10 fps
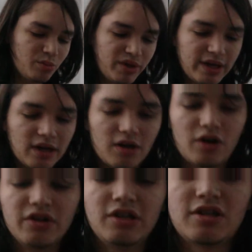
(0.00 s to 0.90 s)
But yeah,
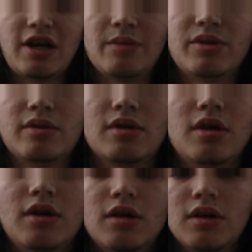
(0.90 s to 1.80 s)
all these slaps,
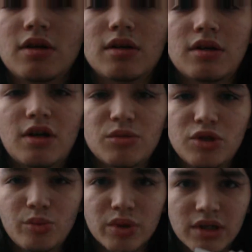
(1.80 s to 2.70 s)
I'm
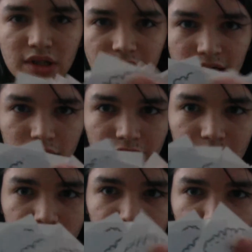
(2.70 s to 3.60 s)
super excited.
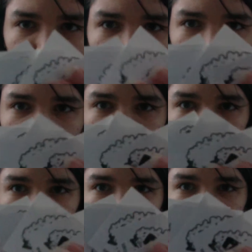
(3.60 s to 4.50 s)
Like, boom.
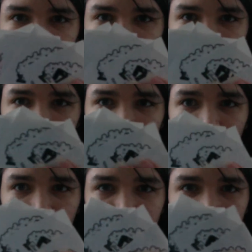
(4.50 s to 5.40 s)
These are going to be going on